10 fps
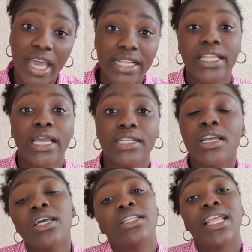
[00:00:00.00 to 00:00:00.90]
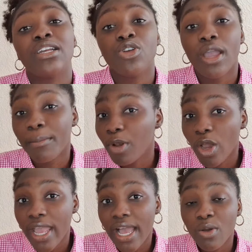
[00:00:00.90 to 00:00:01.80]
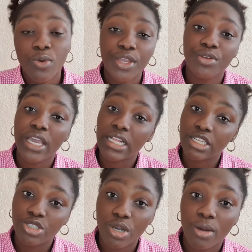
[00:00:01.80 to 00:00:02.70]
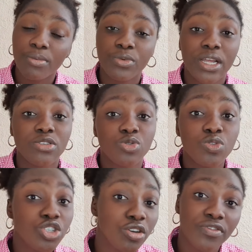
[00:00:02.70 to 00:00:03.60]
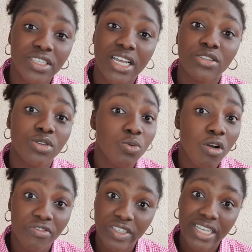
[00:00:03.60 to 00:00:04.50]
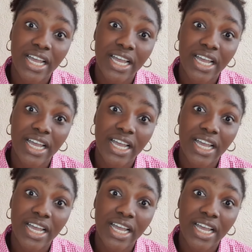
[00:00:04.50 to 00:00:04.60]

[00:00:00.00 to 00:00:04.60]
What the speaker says: and then that your employer where you get a job will now switch your visa to a work visa,